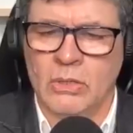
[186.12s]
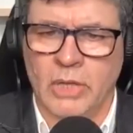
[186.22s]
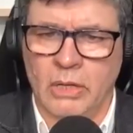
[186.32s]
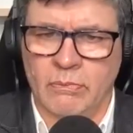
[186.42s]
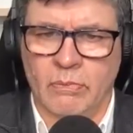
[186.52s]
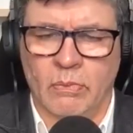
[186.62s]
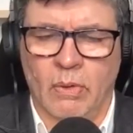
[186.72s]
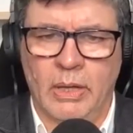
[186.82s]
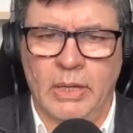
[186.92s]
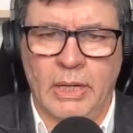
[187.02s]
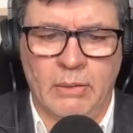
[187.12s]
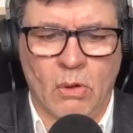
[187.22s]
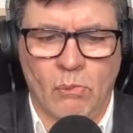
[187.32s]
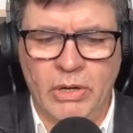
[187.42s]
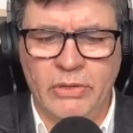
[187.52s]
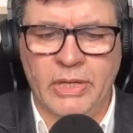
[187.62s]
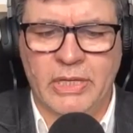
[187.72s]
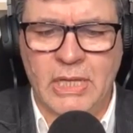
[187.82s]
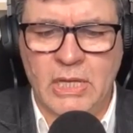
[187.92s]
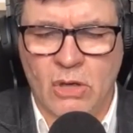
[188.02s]
so uh, what are the
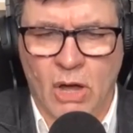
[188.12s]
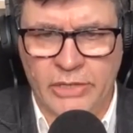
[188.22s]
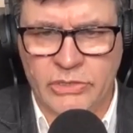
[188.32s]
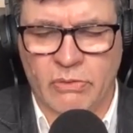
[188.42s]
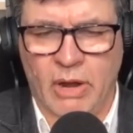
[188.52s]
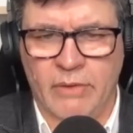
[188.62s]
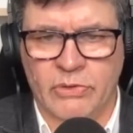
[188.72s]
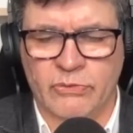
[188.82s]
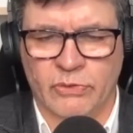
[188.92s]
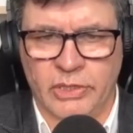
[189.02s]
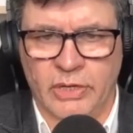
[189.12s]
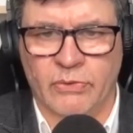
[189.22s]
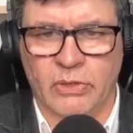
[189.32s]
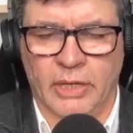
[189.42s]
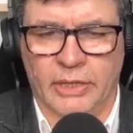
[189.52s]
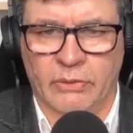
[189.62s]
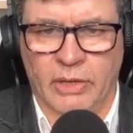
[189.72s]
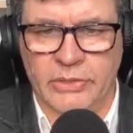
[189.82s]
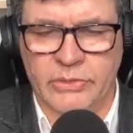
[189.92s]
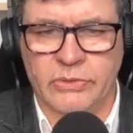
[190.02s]
key cost drivers for the different
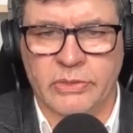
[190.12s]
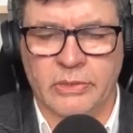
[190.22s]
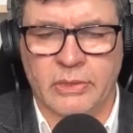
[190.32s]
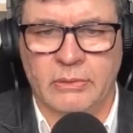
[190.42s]
electrolyzers?